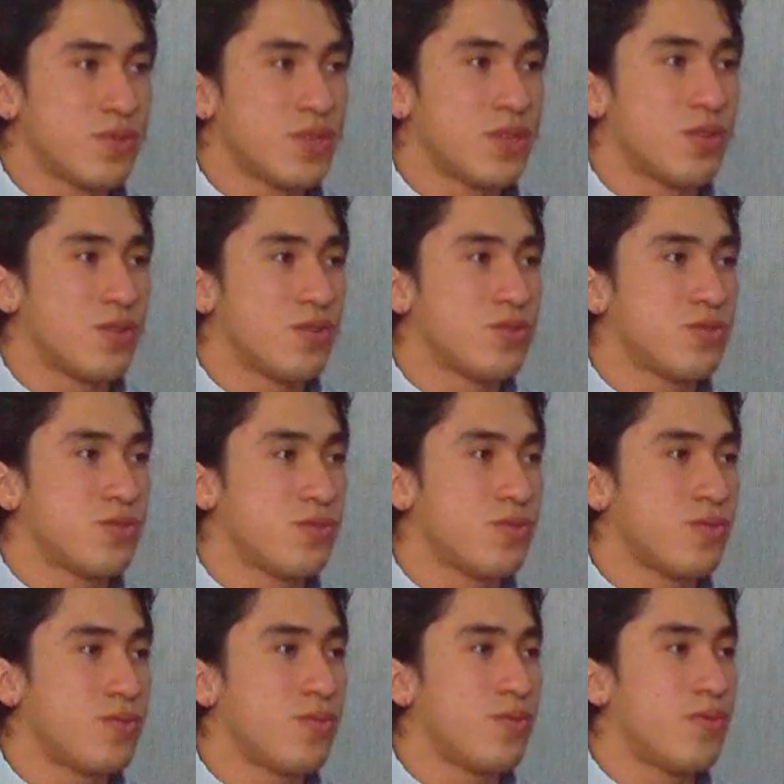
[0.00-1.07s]
in order to
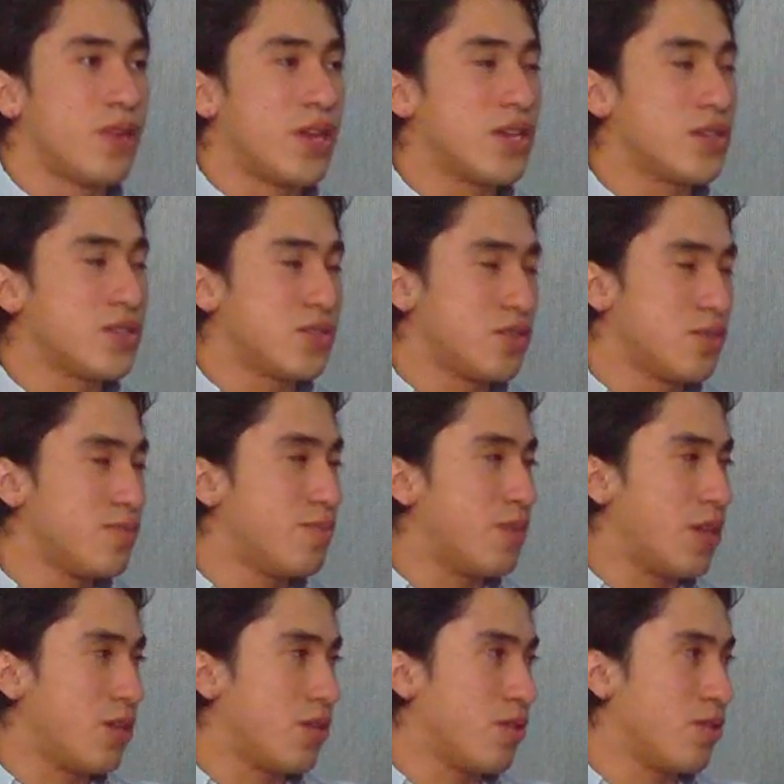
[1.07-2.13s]
raise
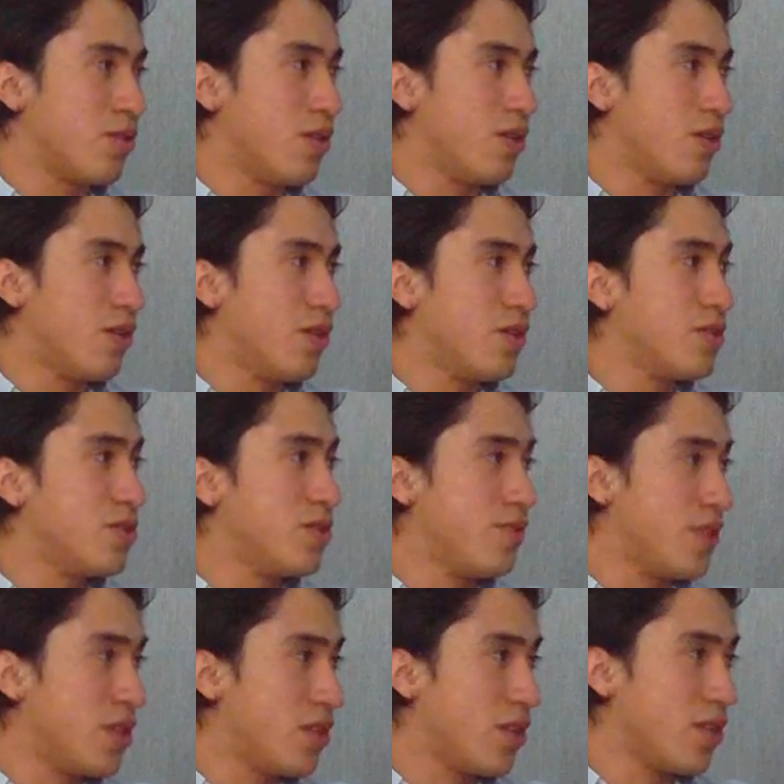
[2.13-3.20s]
better
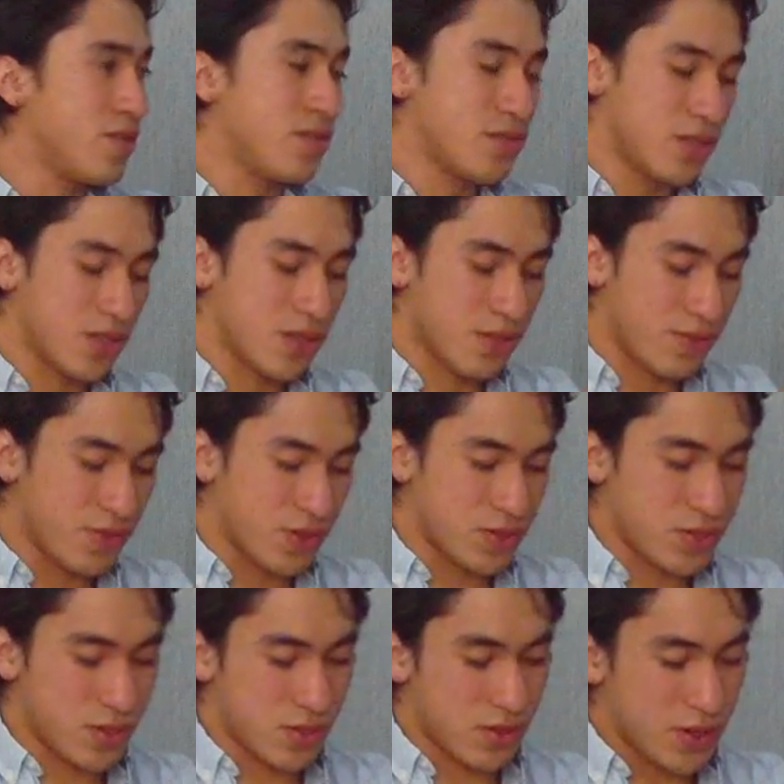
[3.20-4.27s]
civilians in the
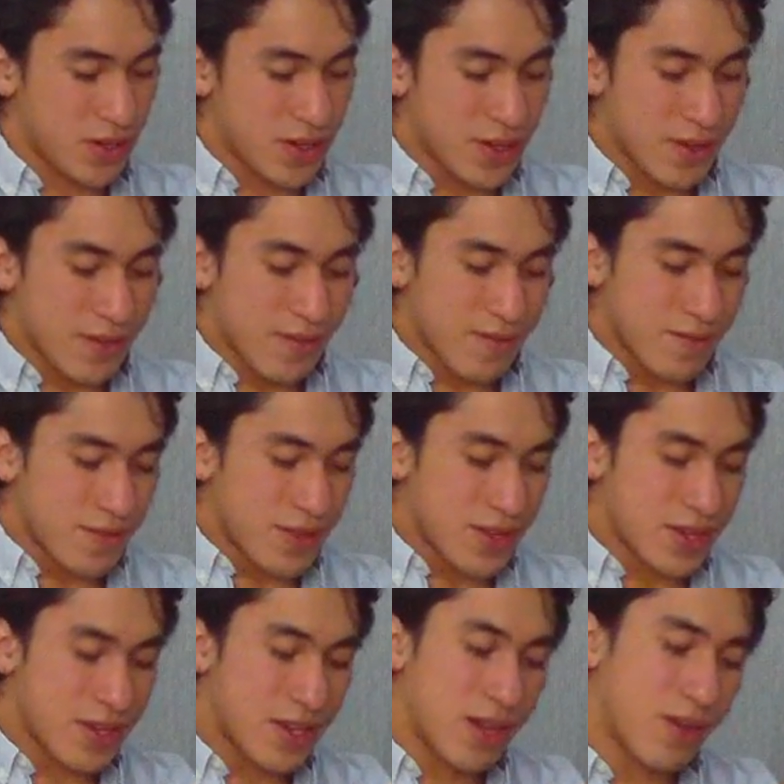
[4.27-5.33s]
future.
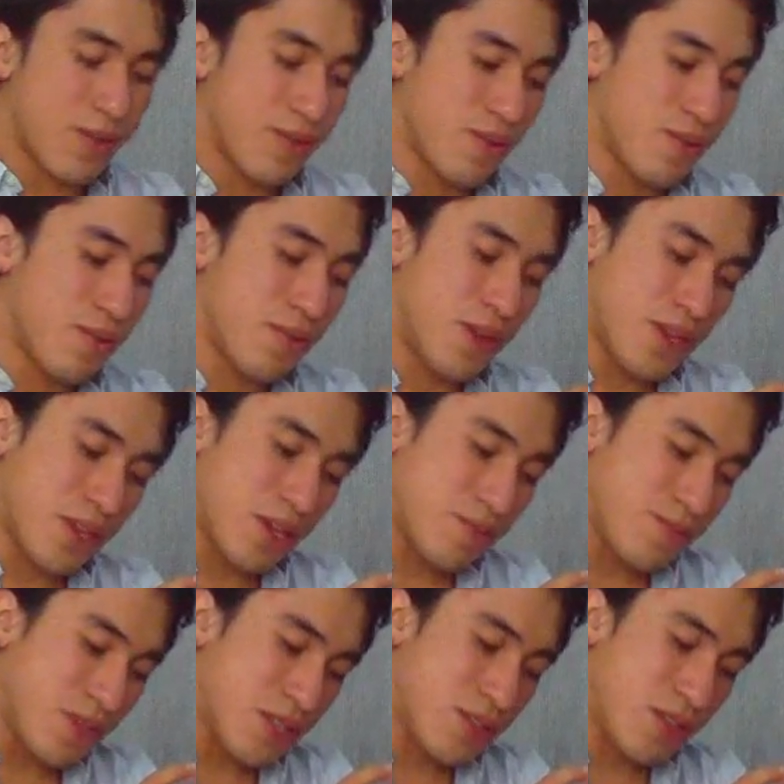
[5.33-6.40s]
Now, what
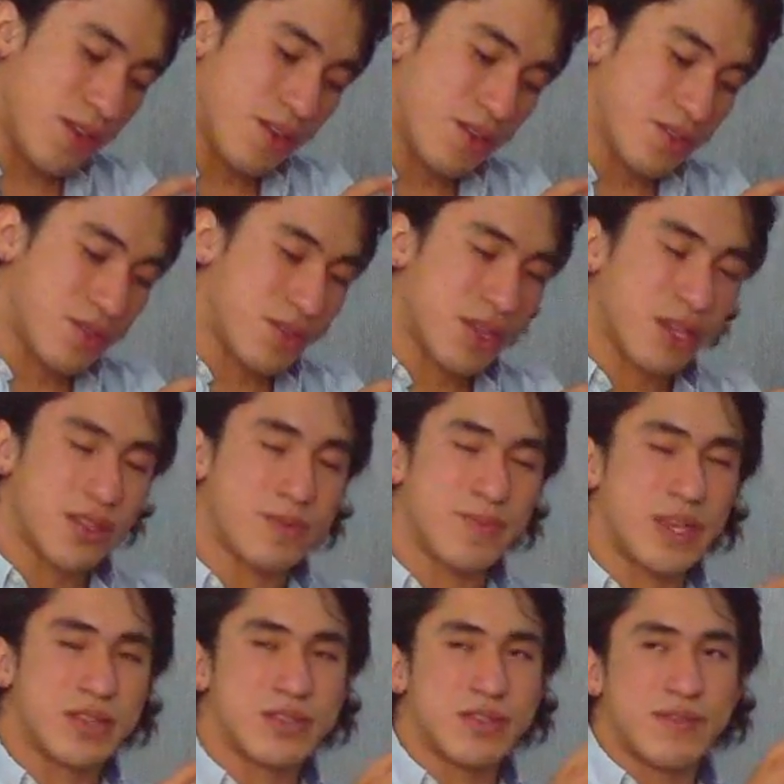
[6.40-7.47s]
can be done to get the
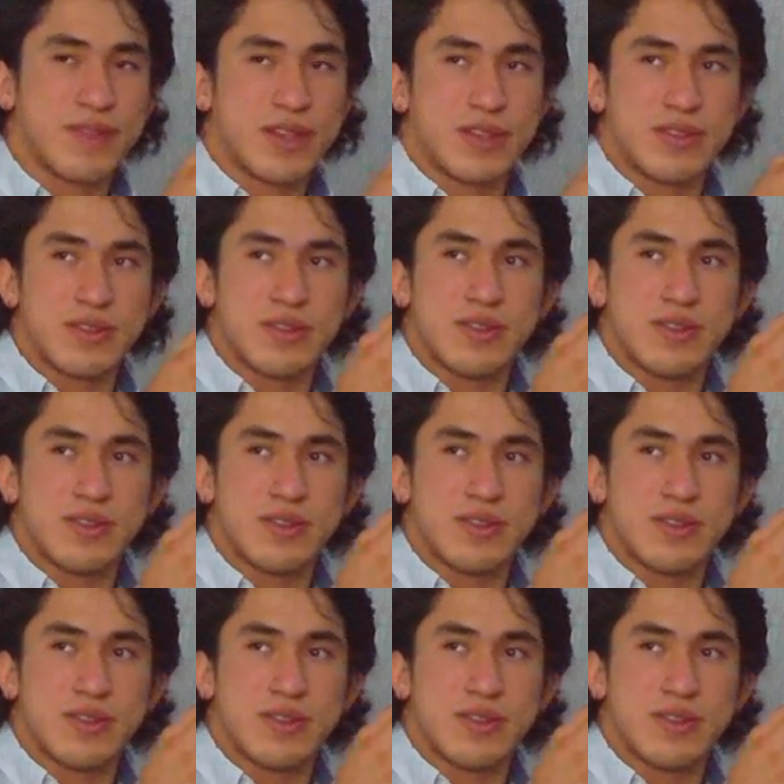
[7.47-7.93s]
best of it?